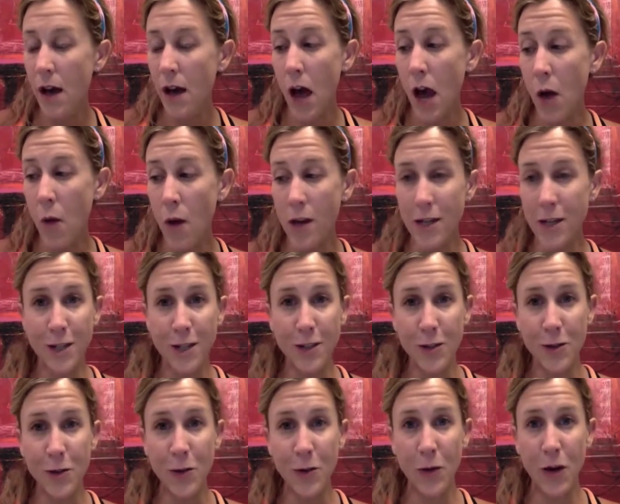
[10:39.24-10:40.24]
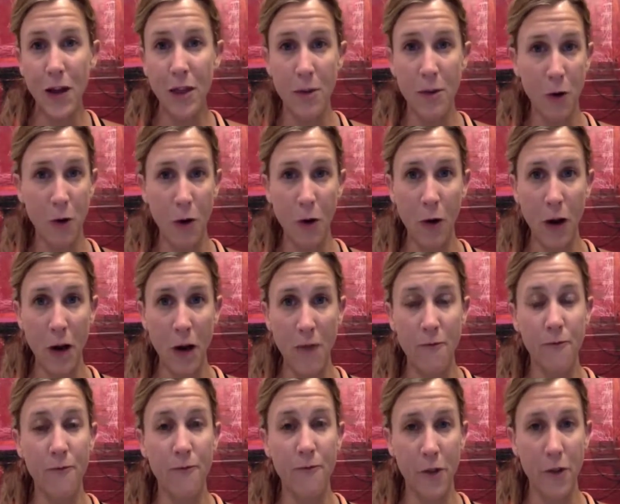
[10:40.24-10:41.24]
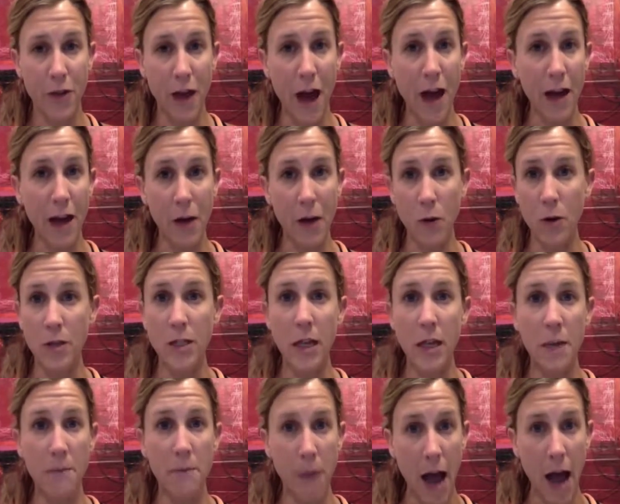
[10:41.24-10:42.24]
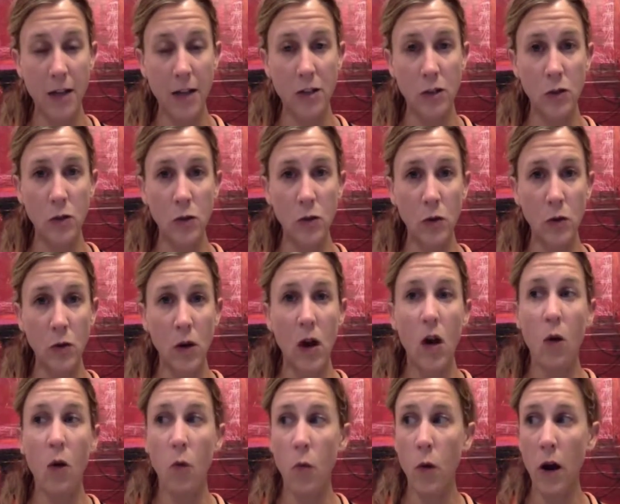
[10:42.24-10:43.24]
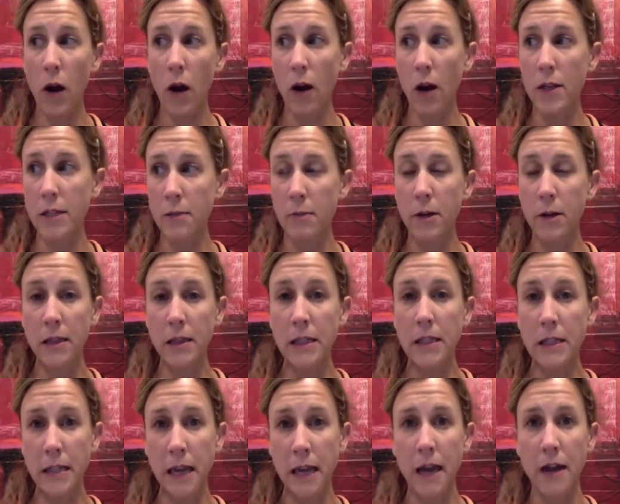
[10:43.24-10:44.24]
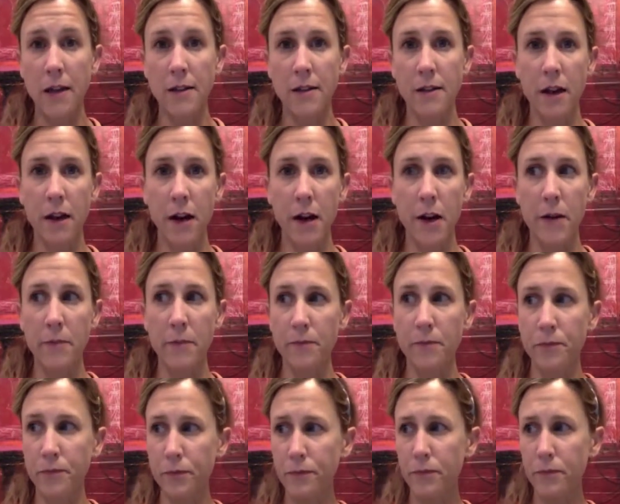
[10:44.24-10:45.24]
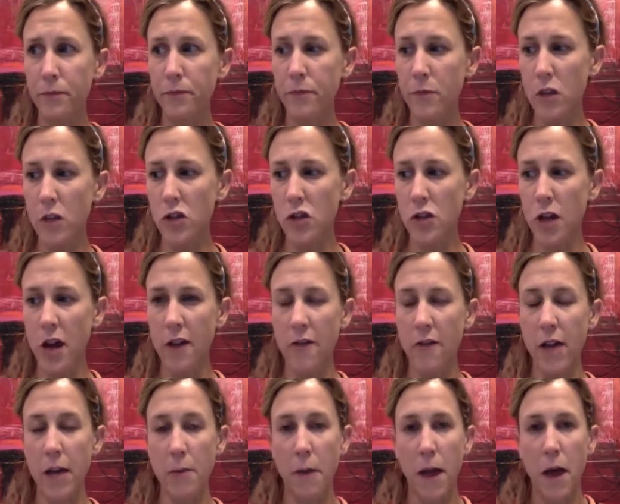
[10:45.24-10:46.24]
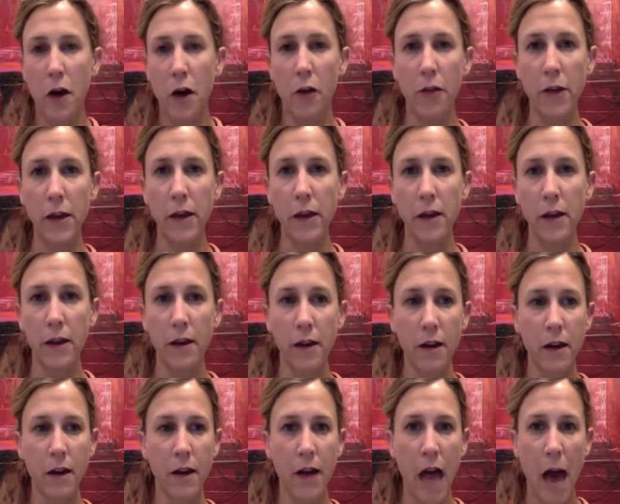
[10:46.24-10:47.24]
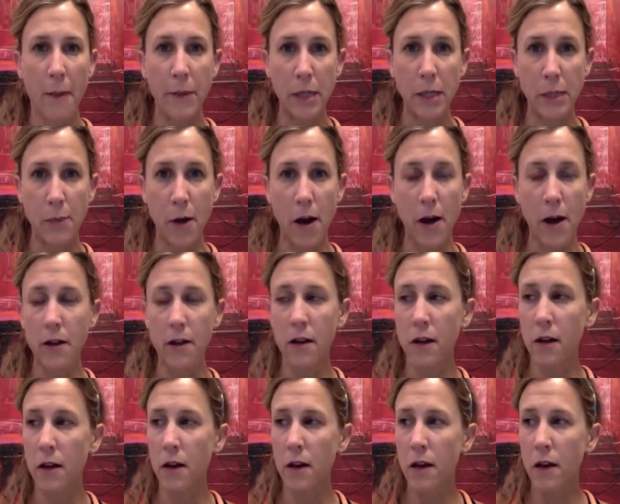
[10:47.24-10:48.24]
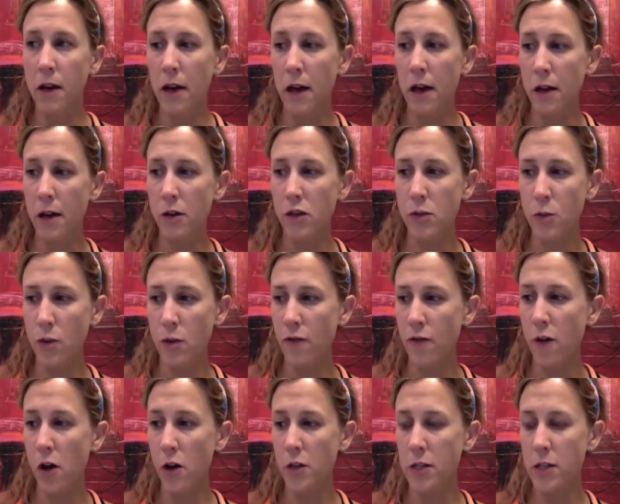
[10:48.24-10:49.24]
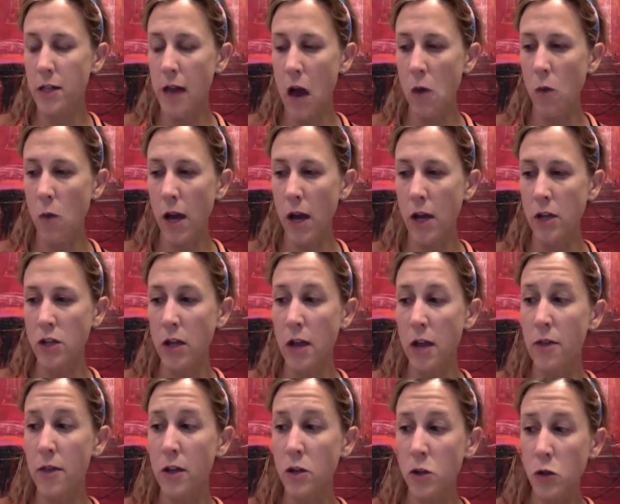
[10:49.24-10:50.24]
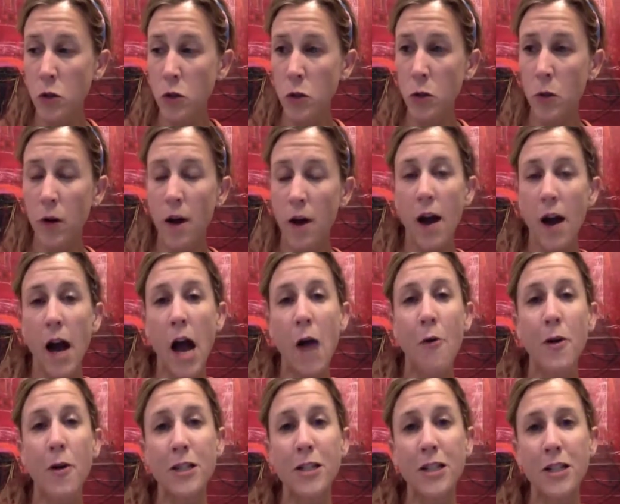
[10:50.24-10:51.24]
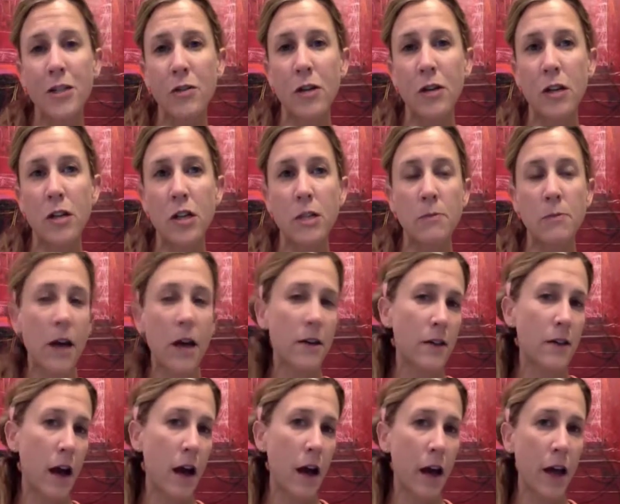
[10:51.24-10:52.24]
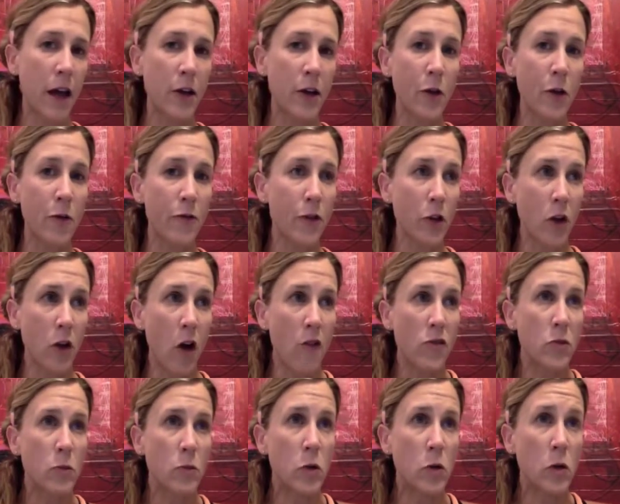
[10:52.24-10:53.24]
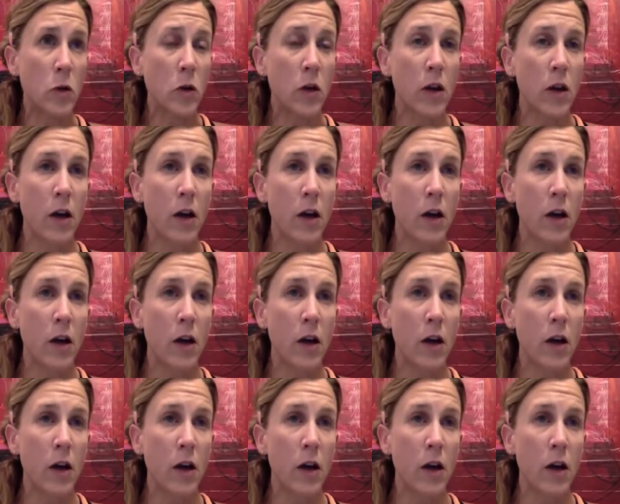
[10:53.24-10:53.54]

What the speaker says: I wanted to do the program for that. I wanted to get back to where I typically stand, just kind of like my healthy, happy spot, and just wanted to fall into that range. And then two, I wanted to do it just because I don't feel comfortable.